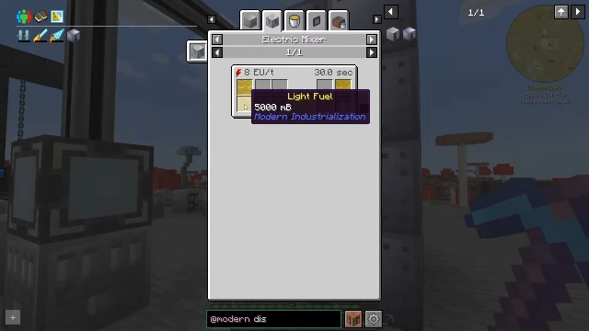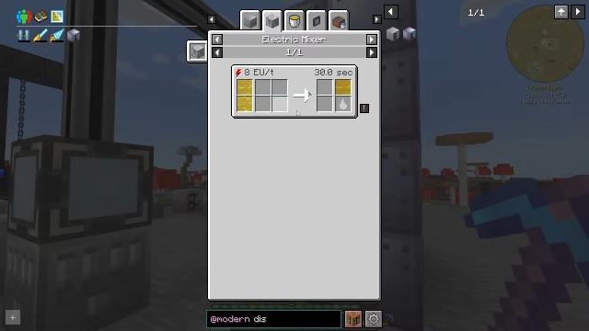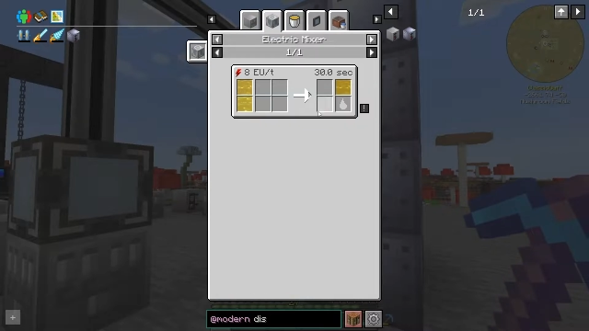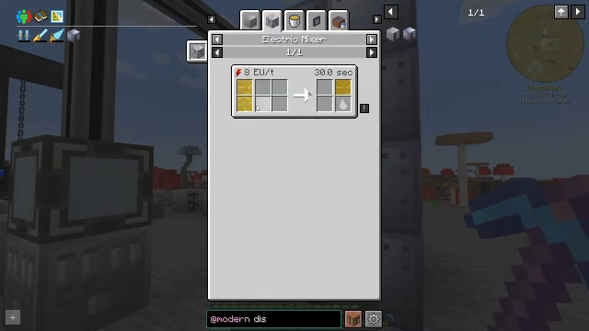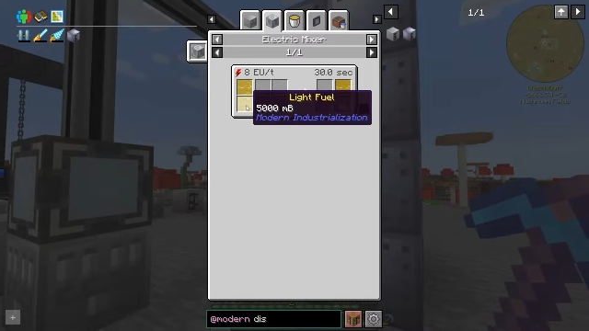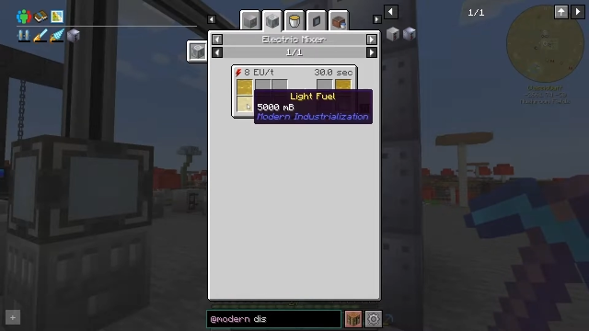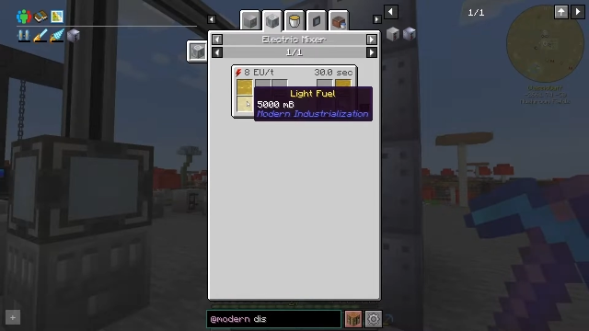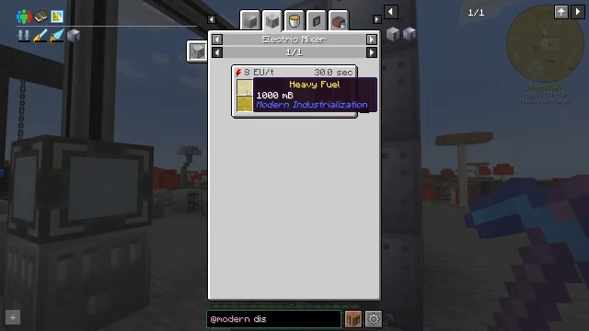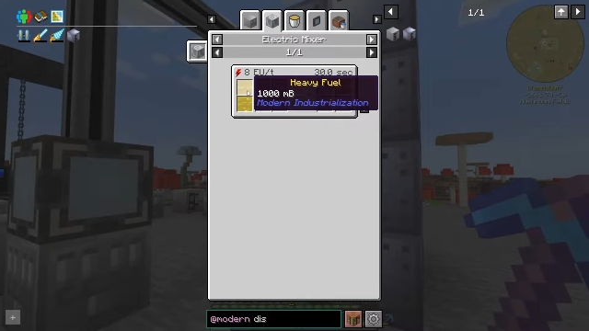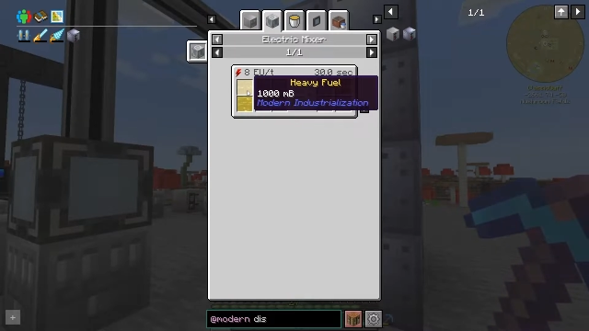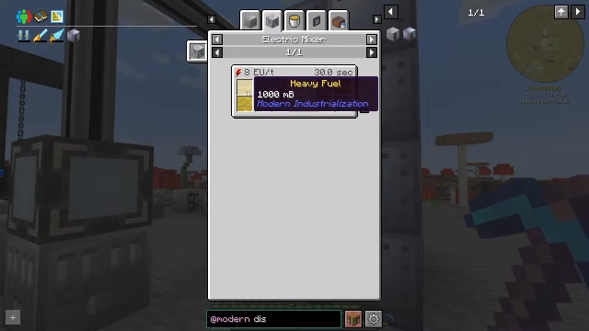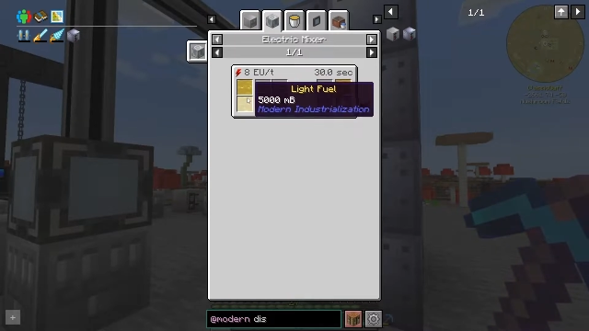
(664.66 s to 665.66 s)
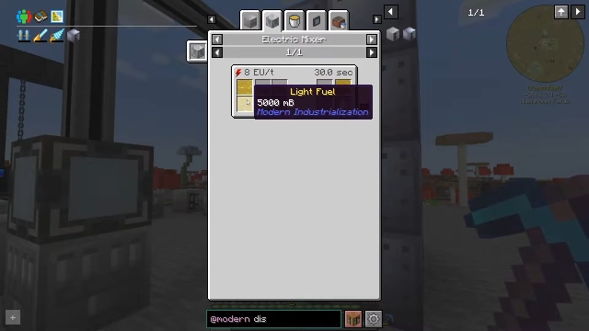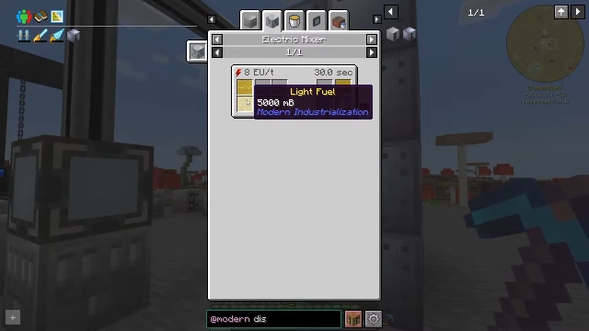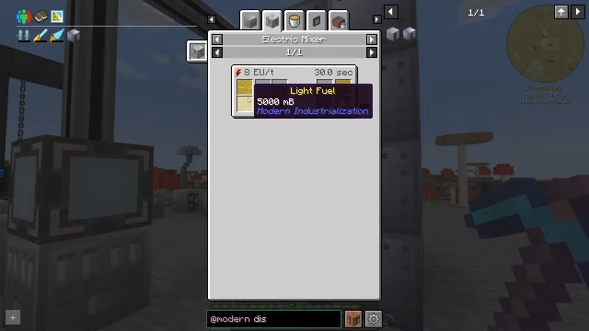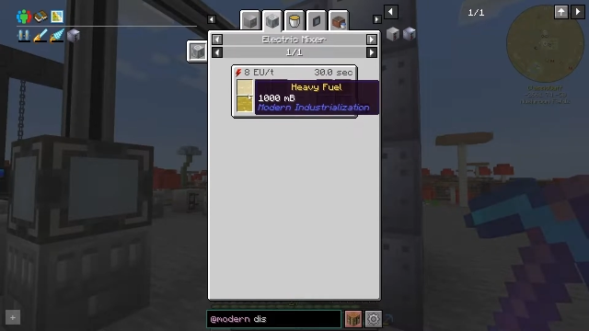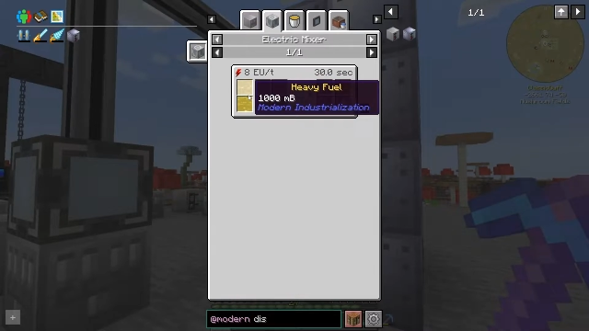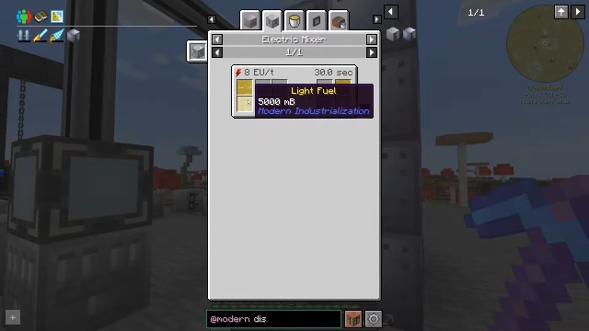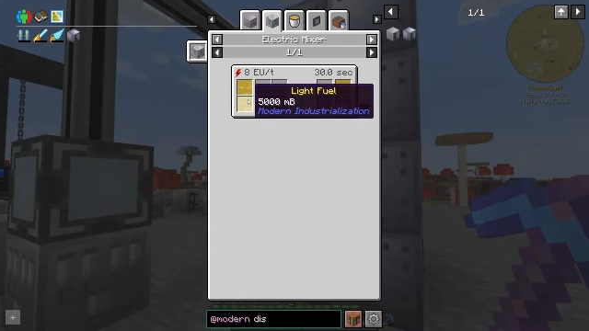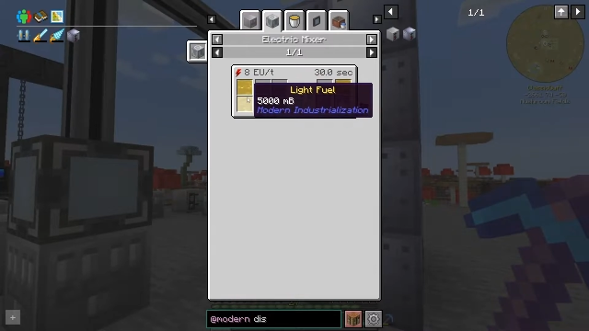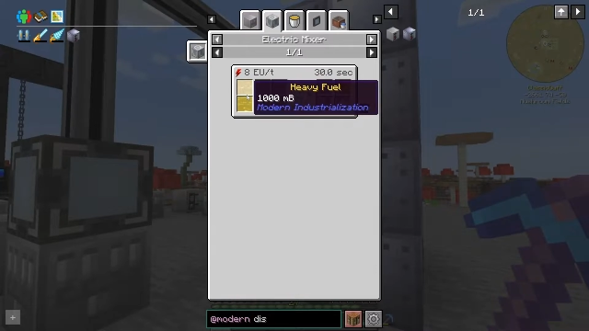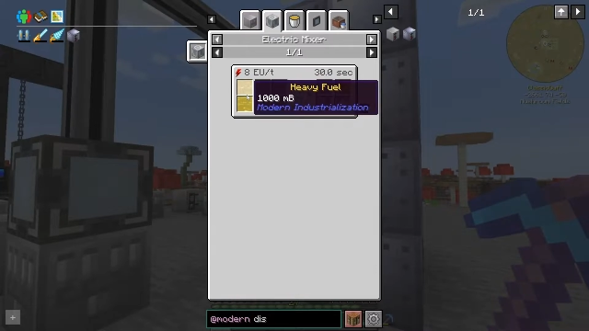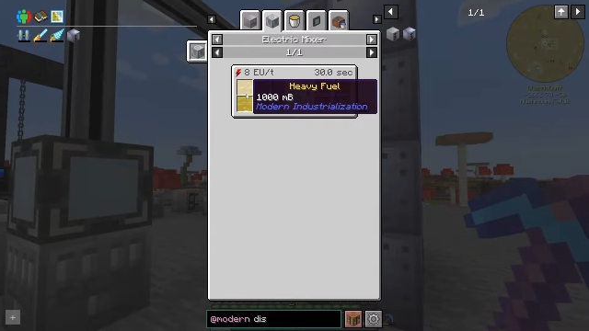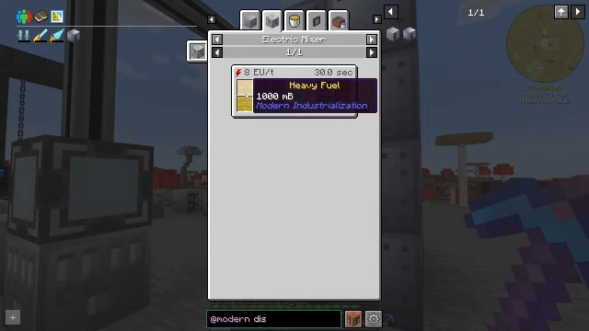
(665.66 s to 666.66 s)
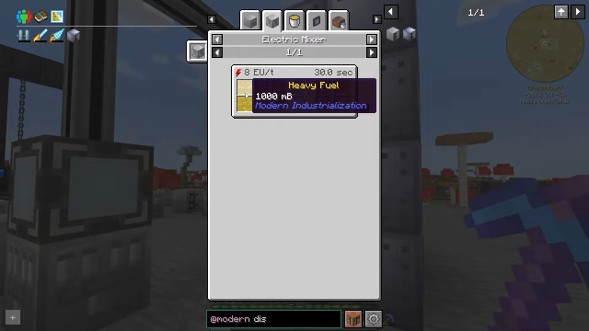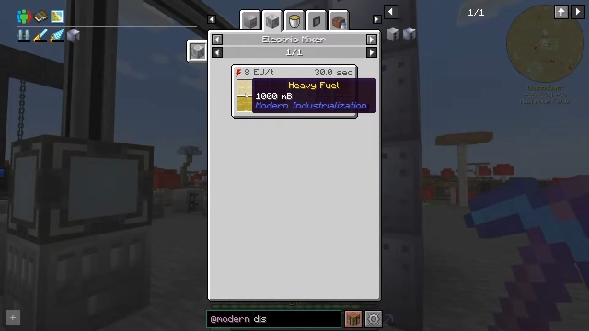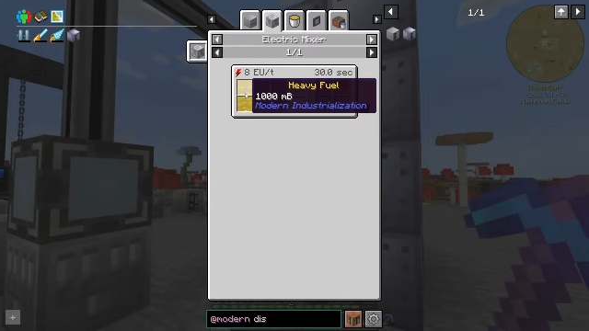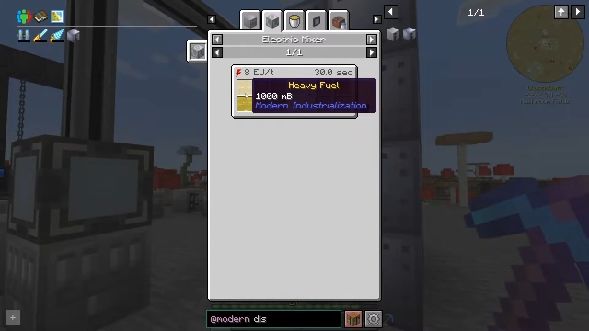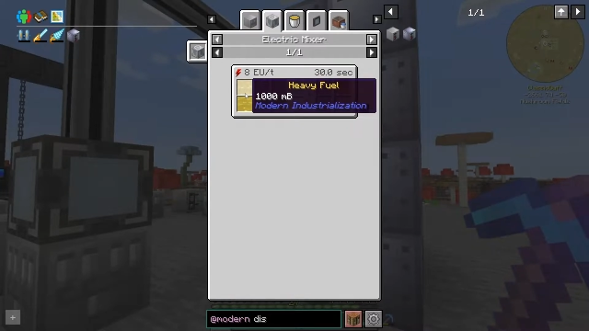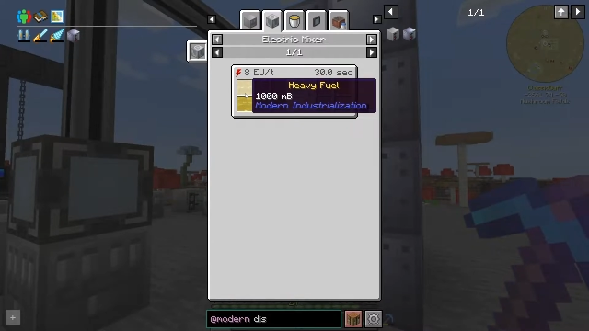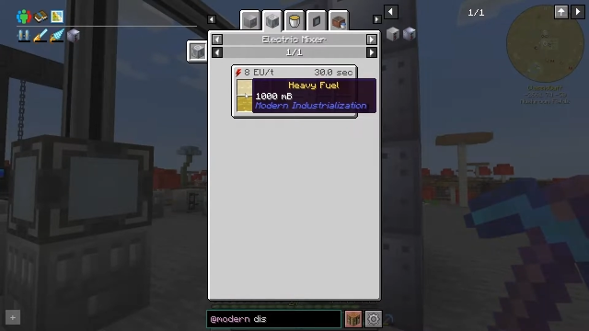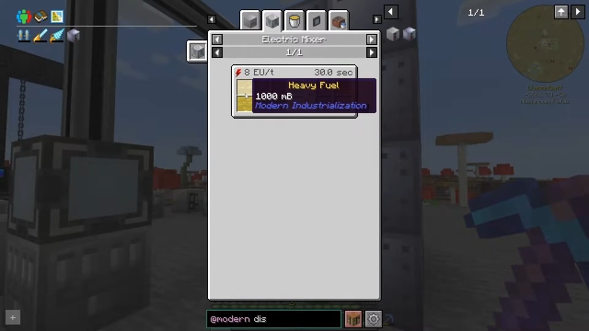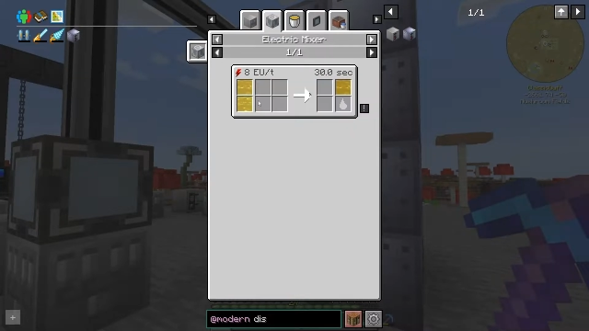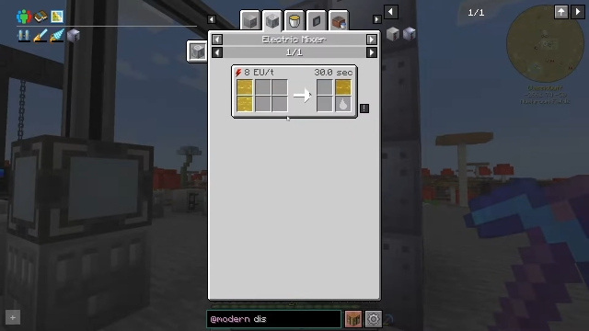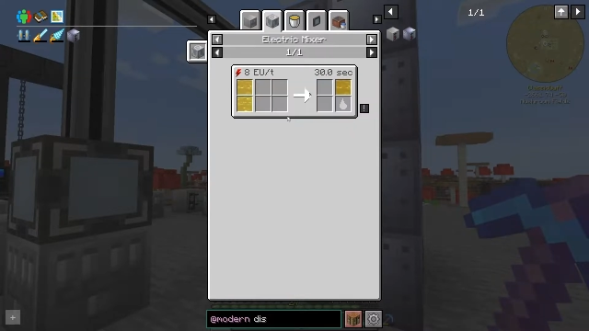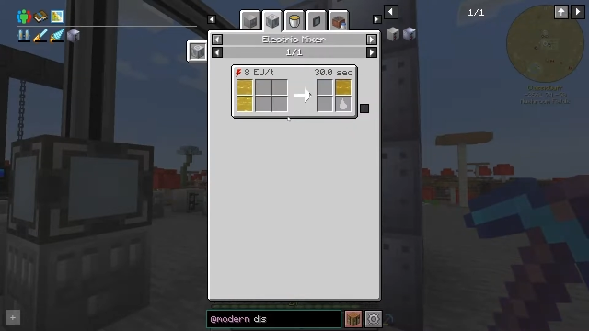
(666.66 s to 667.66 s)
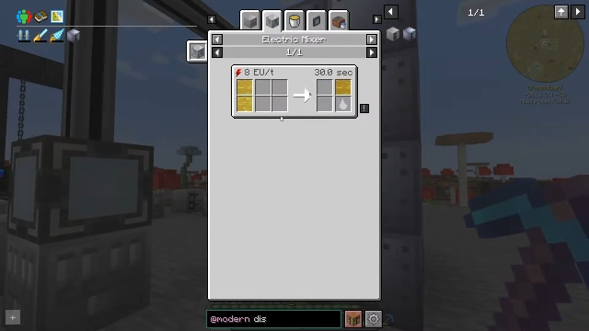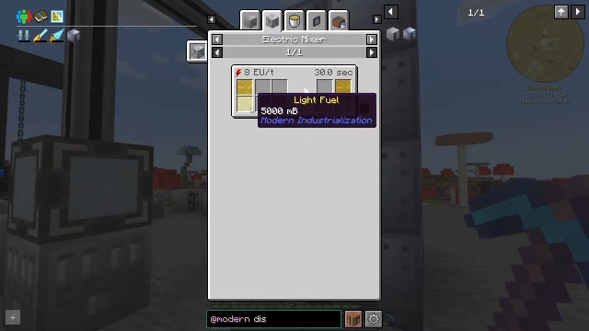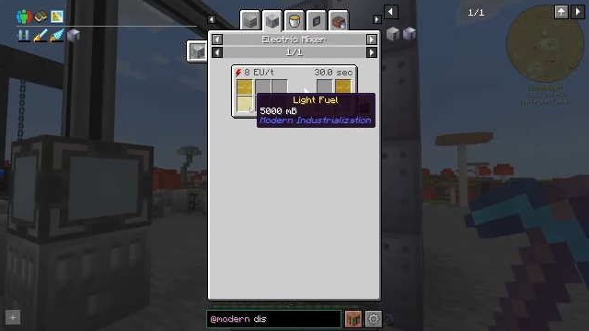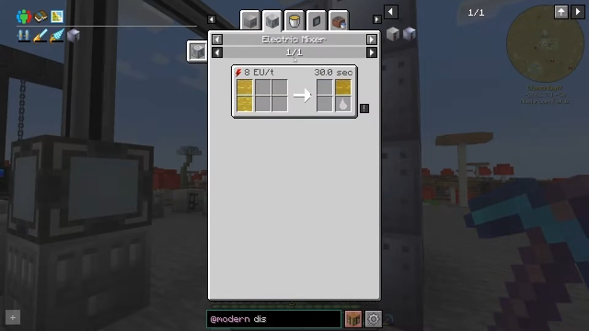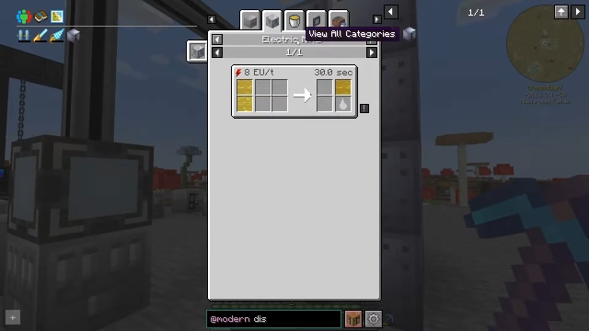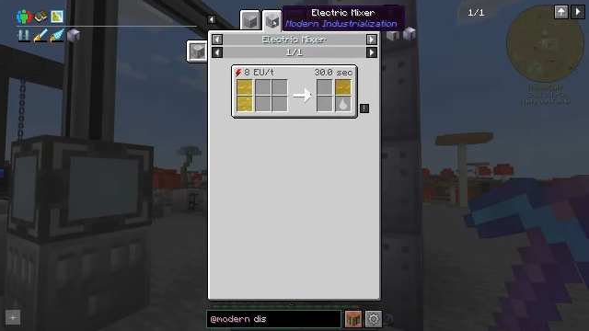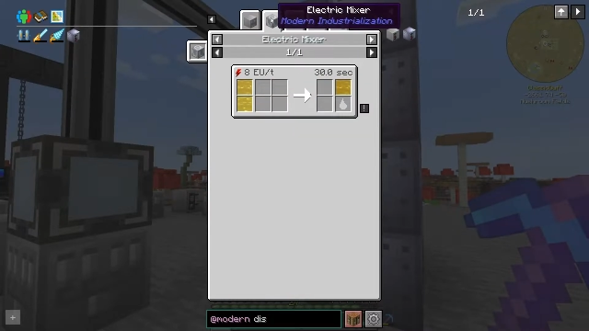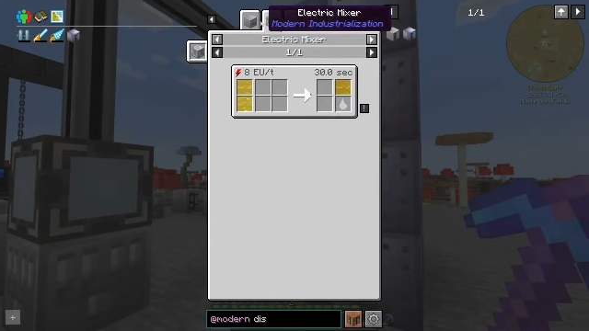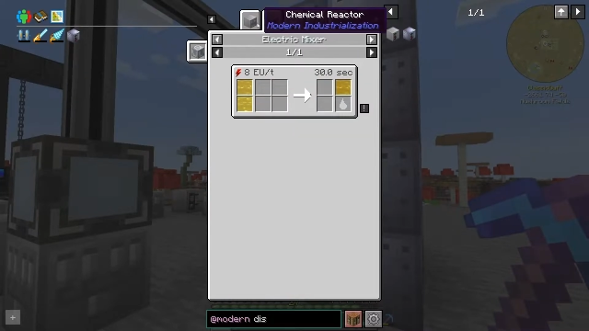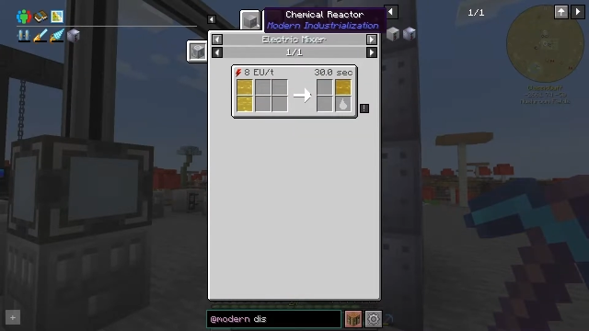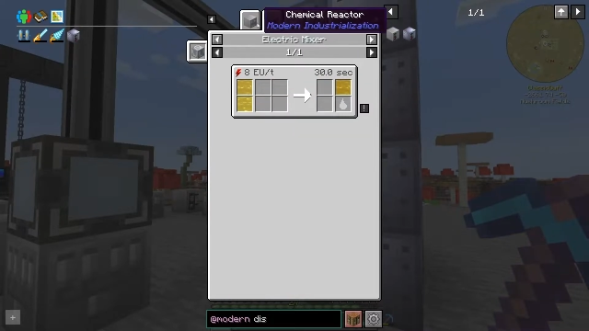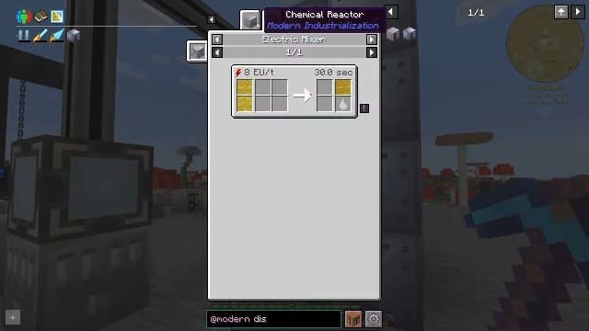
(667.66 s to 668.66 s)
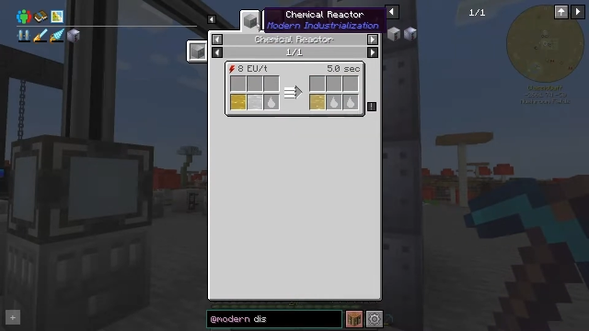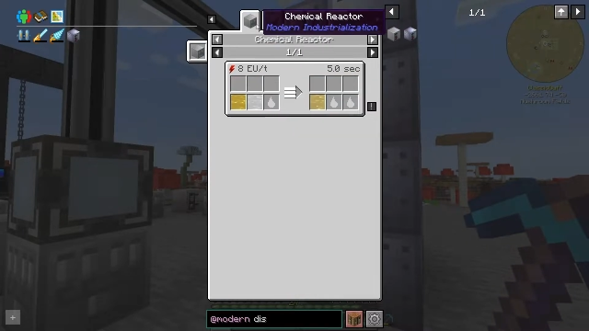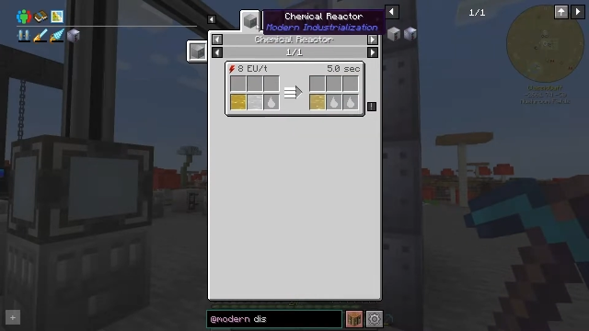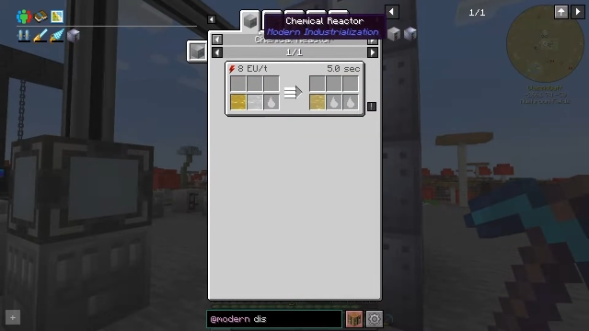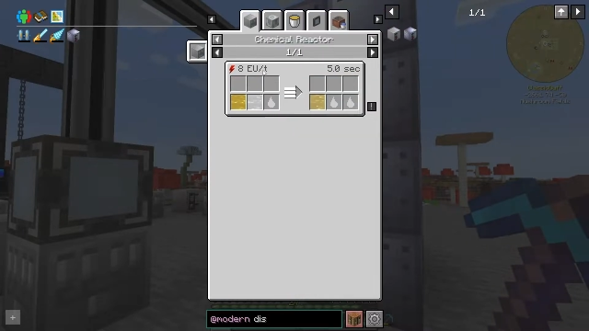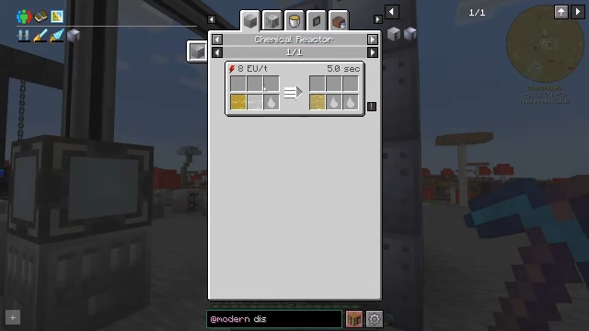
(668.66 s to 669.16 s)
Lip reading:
No face is visible, so there are no lips to read.